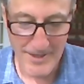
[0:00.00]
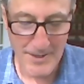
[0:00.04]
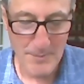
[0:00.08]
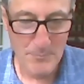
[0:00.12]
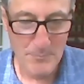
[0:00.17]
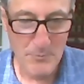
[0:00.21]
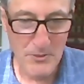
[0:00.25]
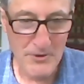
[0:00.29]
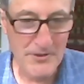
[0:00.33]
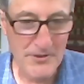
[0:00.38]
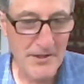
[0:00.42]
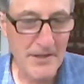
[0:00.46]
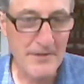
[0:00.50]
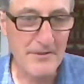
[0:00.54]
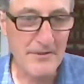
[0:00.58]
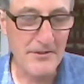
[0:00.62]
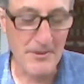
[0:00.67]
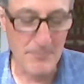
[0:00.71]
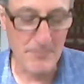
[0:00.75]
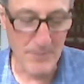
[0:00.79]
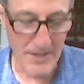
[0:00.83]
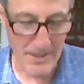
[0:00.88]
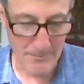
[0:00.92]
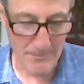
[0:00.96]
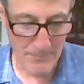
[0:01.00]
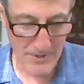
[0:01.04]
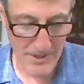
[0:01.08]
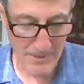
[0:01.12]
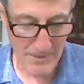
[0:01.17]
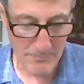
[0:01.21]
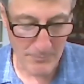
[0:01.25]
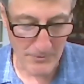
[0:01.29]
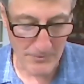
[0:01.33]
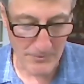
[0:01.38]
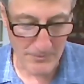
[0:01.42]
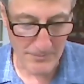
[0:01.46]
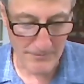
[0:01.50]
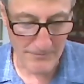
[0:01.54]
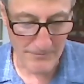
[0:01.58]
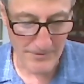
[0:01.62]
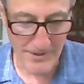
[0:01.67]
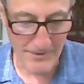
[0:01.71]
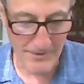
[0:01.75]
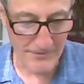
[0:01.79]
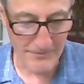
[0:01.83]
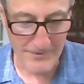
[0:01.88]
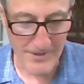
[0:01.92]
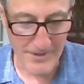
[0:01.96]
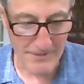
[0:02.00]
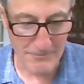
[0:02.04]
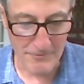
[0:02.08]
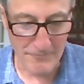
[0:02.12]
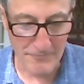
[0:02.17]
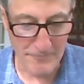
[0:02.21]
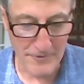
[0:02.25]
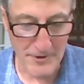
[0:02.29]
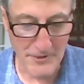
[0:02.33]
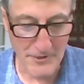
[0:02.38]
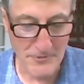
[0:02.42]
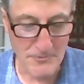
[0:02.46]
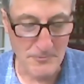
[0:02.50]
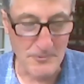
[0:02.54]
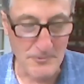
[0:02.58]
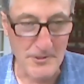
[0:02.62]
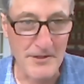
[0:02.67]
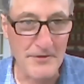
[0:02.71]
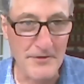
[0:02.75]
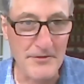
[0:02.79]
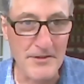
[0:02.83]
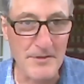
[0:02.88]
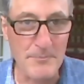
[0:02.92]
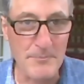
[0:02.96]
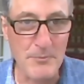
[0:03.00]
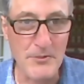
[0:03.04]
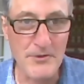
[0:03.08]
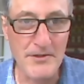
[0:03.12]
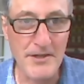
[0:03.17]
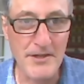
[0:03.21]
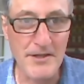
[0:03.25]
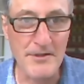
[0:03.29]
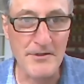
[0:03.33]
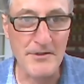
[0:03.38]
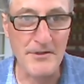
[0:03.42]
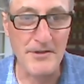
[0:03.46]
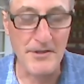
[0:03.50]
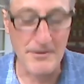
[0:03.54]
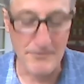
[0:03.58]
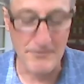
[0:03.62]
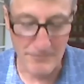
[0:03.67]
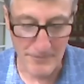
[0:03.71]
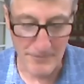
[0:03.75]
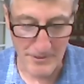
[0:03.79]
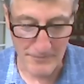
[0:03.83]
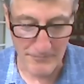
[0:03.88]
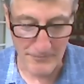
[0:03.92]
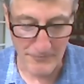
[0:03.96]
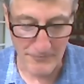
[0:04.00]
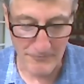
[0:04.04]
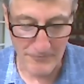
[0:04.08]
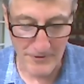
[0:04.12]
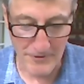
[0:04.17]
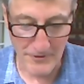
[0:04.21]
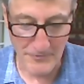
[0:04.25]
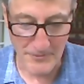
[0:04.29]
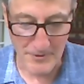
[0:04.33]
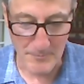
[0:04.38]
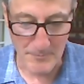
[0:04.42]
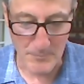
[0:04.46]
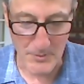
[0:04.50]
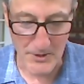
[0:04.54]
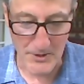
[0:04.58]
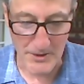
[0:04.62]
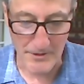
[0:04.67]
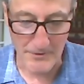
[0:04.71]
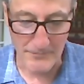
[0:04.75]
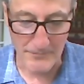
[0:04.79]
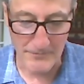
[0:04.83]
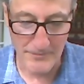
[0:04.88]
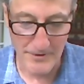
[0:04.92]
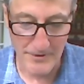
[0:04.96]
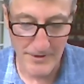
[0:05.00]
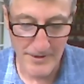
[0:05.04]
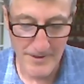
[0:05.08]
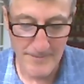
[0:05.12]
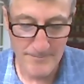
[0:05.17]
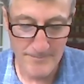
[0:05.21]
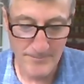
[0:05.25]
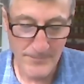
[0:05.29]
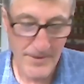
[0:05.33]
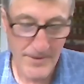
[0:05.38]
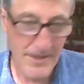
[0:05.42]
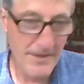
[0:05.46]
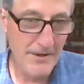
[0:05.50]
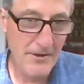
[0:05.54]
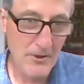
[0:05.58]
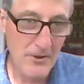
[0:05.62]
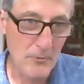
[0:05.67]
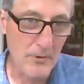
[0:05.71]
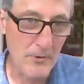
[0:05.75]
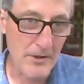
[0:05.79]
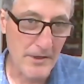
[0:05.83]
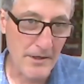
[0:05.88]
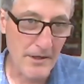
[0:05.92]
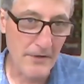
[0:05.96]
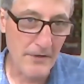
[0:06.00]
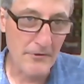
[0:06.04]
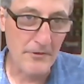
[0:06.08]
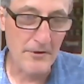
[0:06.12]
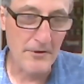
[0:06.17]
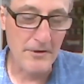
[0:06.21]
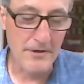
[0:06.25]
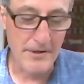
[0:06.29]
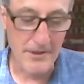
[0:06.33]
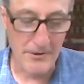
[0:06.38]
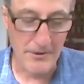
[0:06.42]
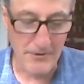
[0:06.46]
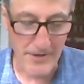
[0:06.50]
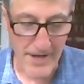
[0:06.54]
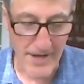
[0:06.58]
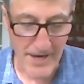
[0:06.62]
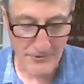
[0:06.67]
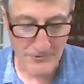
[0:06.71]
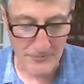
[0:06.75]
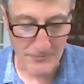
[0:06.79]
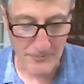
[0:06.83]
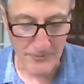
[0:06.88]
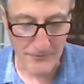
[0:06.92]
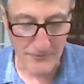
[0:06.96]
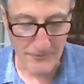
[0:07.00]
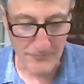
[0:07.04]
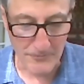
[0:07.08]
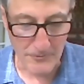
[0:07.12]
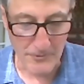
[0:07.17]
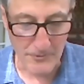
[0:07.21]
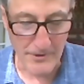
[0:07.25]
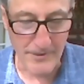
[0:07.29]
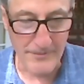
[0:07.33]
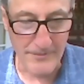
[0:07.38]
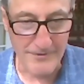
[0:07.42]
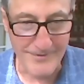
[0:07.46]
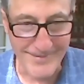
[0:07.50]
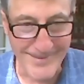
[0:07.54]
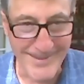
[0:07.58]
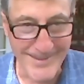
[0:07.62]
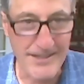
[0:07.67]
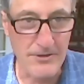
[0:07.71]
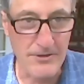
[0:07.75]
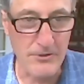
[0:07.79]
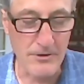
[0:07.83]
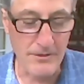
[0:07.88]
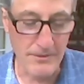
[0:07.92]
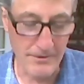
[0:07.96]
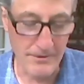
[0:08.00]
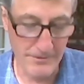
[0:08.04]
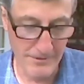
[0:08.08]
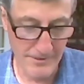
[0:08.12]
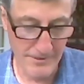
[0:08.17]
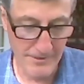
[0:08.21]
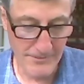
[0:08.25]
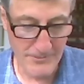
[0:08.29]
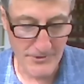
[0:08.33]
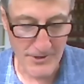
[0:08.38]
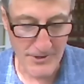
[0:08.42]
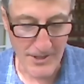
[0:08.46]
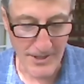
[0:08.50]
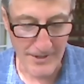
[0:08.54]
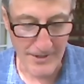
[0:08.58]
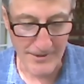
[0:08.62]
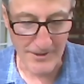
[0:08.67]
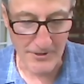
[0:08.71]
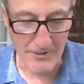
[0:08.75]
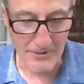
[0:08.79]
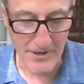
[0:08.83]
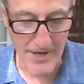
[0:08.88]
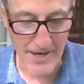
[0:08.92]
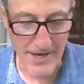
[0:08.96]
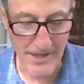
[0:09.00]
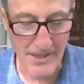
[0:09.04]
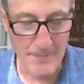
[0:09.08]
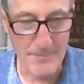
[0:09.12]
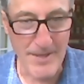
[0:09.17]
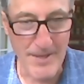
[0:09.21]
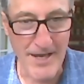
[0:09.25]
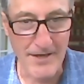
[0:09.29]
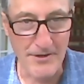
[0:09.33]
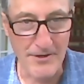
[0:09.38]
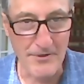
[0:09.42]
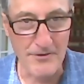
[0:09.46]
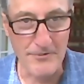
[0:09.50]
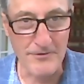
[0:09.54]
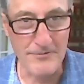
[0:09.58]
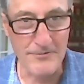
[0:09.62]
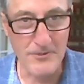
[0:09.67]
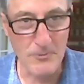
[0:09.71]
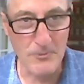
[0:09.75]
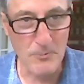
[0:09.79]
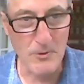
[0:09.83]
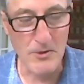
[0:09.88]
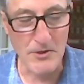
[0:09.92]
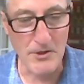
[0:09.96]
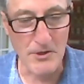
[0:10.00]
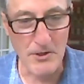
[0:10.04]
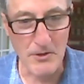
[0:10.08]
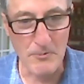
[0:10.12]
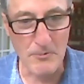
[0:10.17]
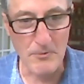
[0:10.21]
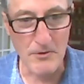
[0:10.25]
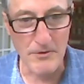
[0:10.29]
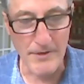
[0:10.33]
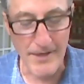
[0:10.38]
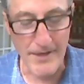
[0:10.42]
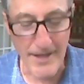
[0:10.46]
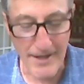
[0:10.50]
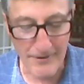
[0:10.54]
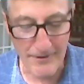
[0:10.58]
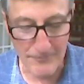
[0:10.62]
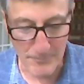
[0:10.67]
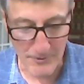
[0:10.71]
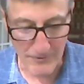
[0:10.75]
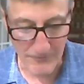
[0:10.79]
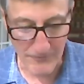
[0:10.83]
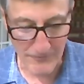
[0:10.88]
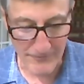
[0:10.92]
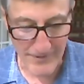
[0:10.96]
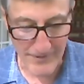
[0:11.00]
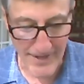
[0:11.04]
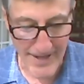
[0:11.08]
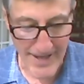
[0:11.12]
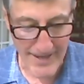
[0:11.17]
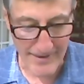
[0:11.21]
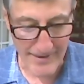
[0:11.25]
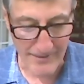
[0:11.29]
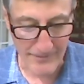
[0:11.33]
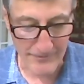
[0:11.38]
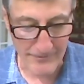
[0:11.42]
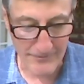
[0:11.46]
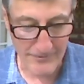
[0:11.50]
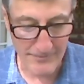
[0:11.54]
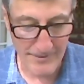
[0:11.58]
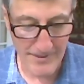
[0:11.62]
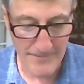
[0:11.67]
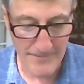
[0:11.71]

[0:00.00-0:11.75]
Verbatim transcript: particularly by people he has never fished with, and particularly in front of his fishing buddies, who in other Gierach short stories needle John Gierach about his quote unquote expert status.